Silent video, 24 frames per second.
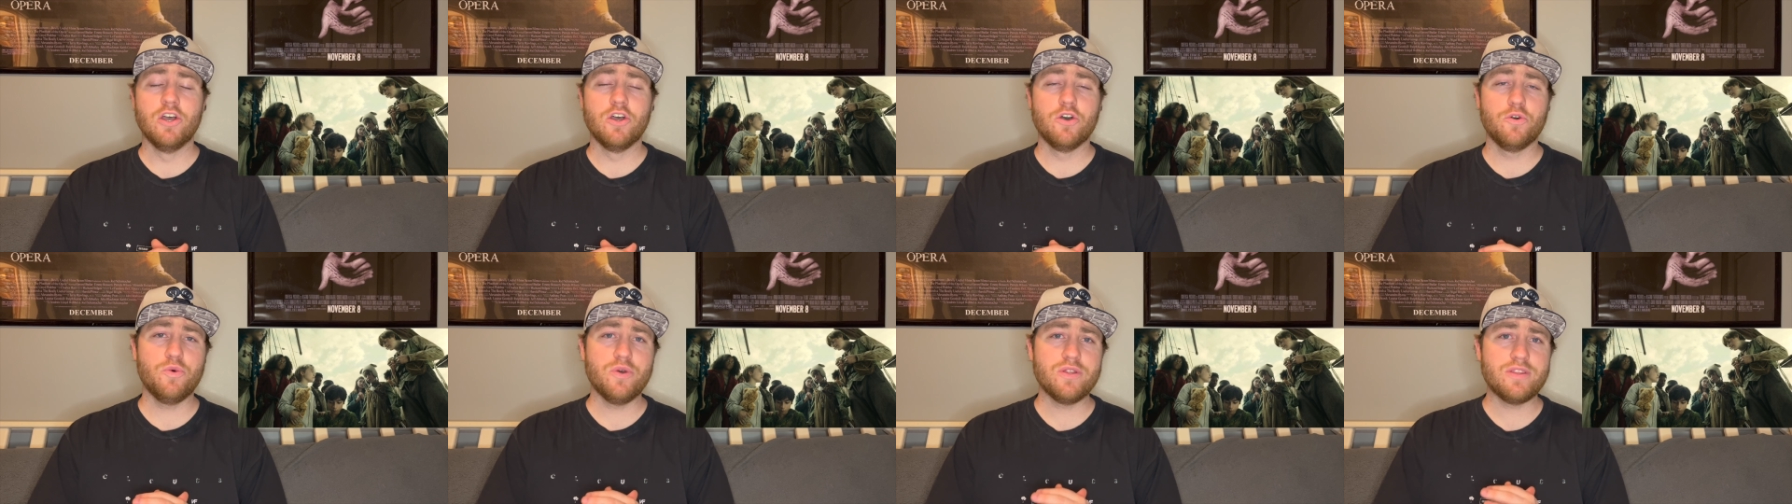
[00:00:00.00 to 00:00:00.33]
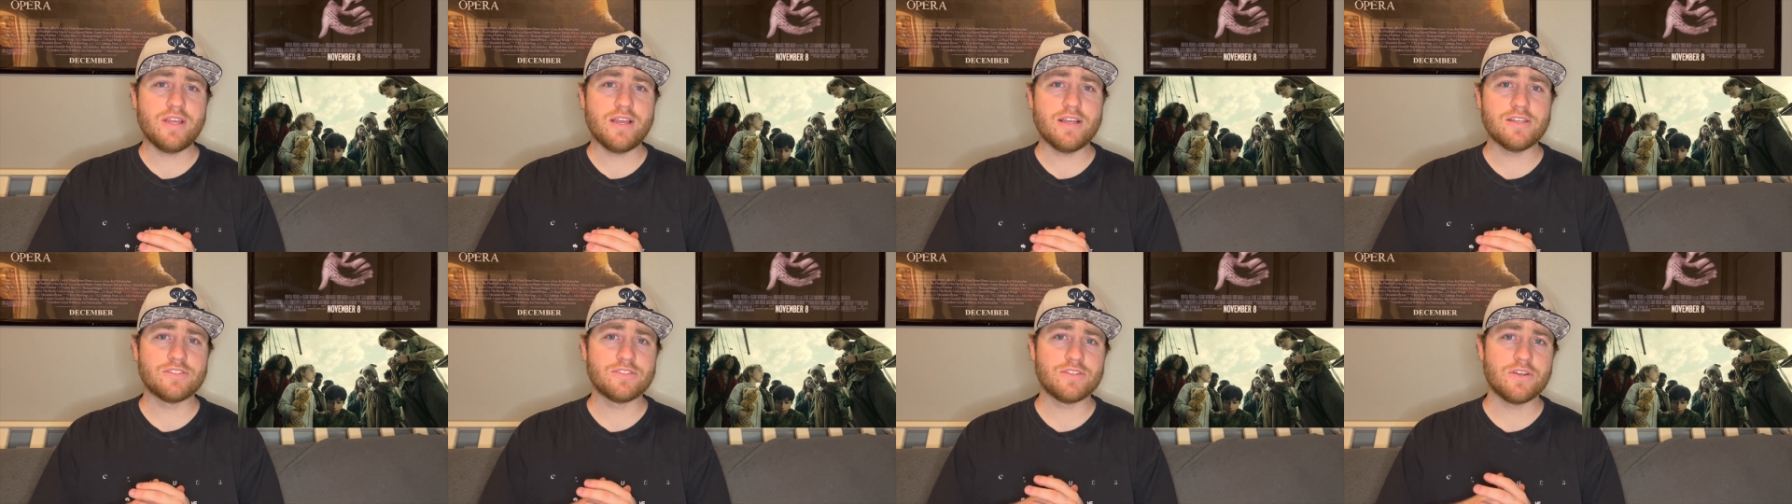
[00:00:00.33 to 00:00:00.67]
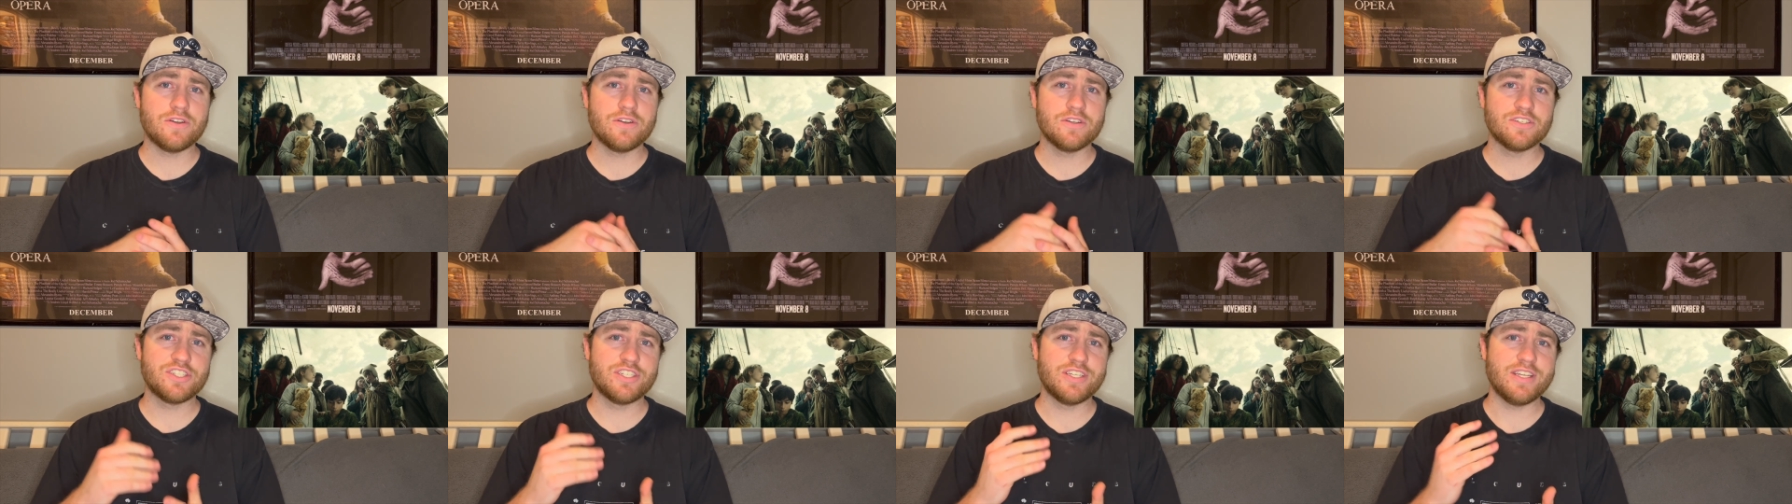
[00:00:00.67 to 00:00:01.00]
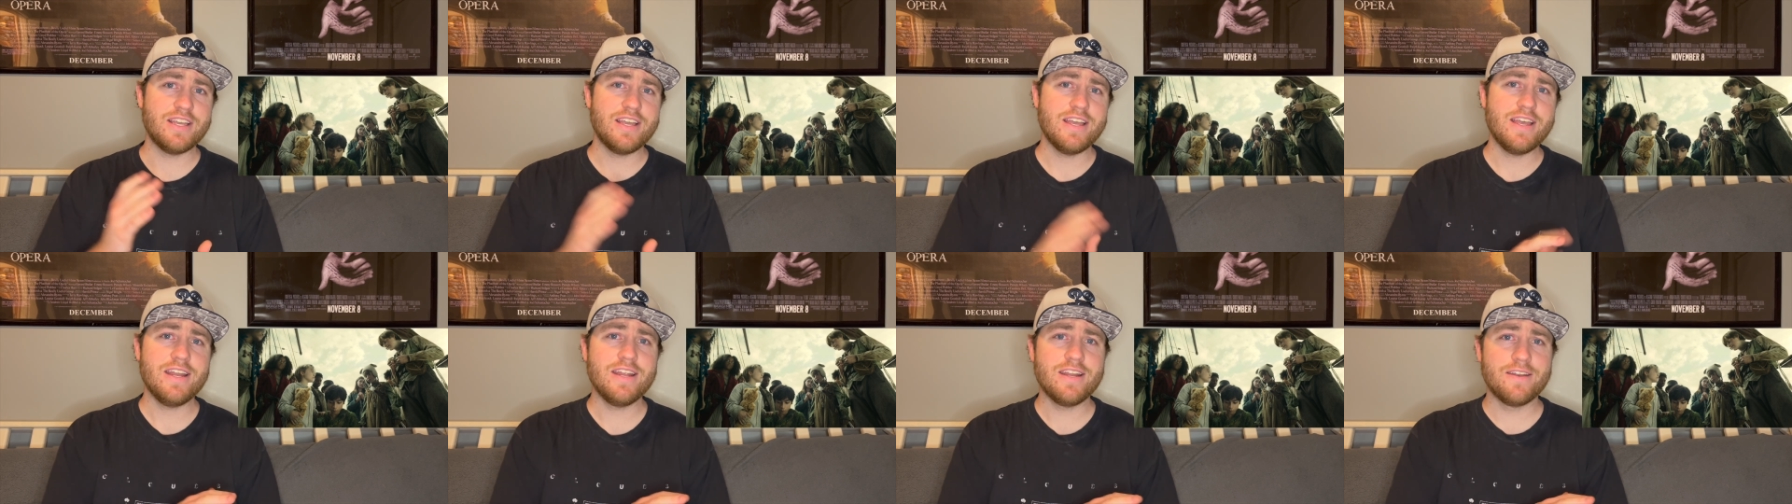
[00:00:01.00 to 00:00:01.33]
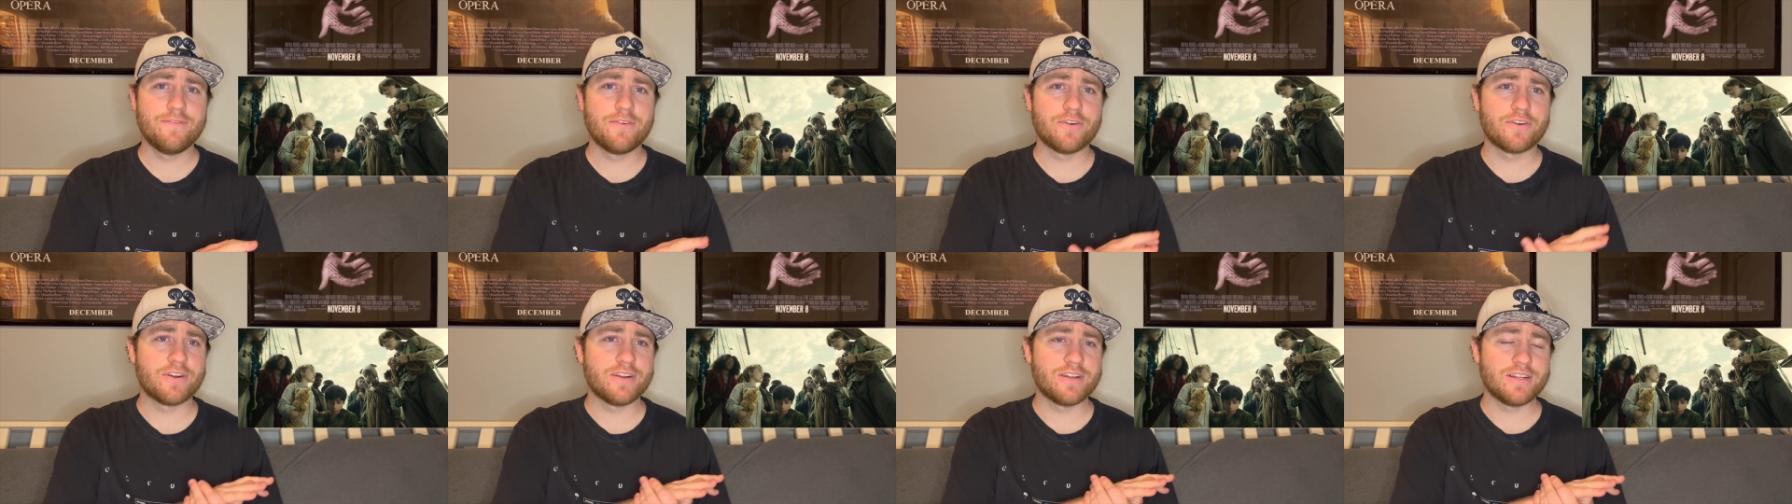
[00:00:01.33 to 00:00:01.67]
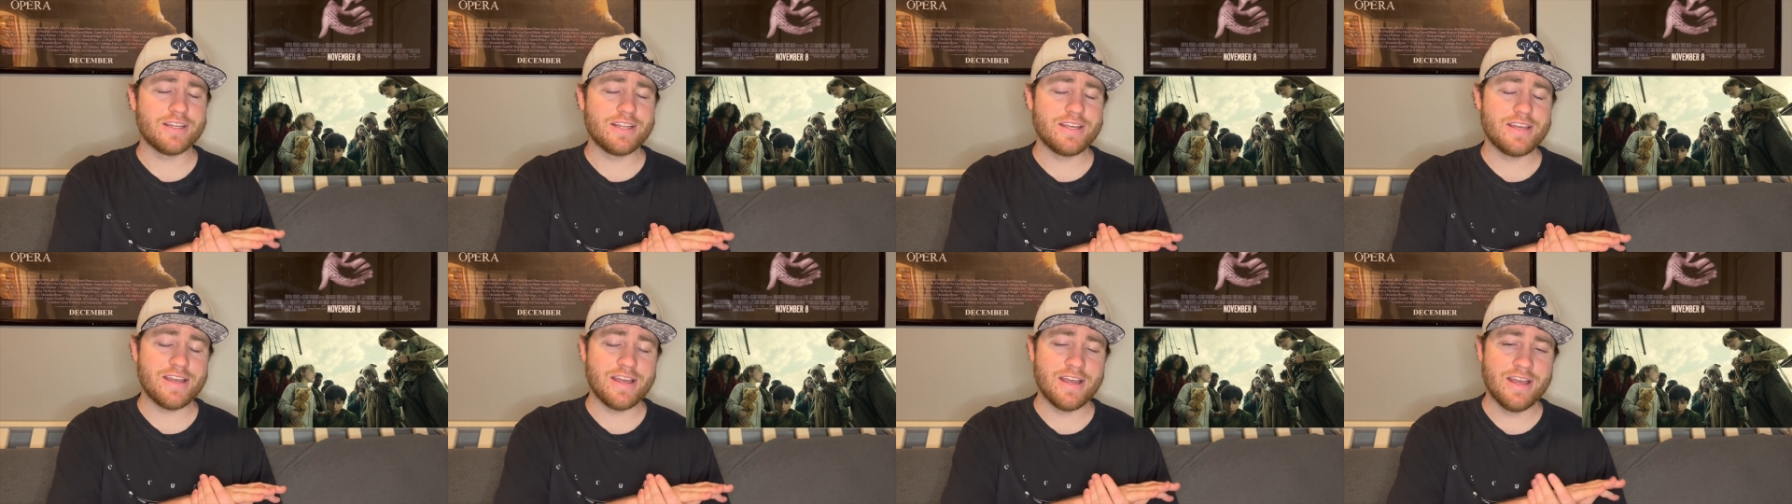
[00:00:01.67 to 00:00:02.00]
With that song, she
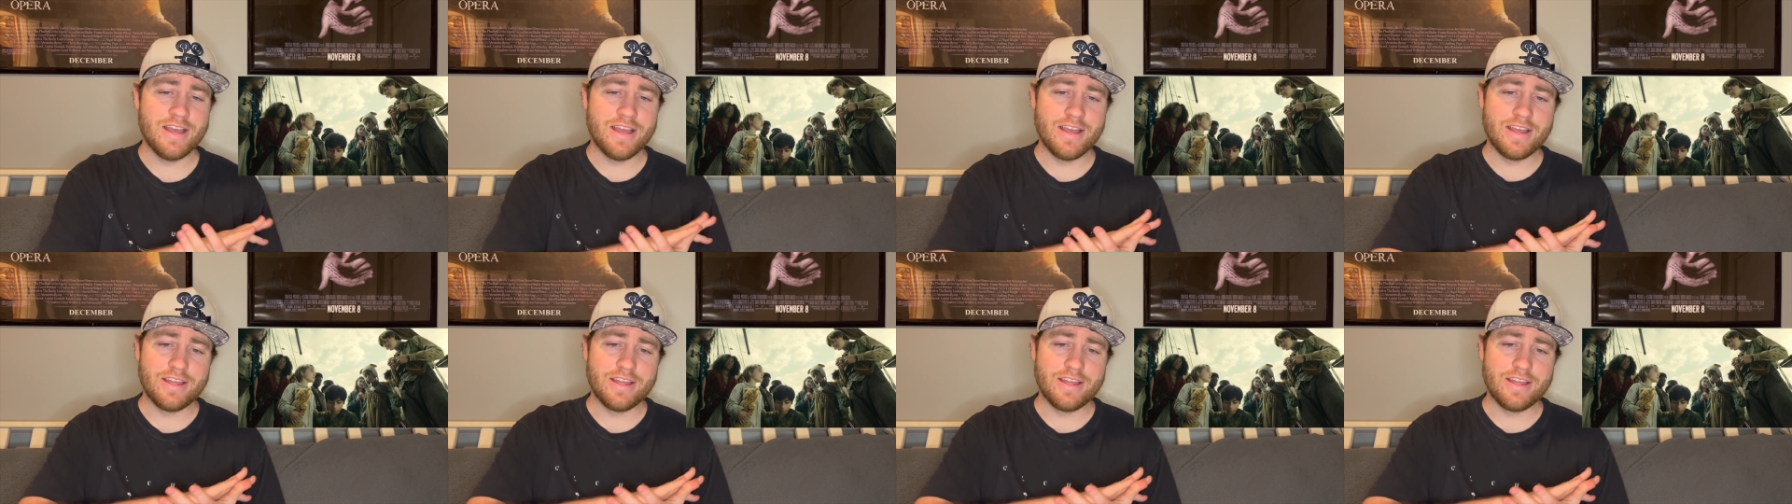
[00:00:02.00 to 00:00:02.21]
inadvertently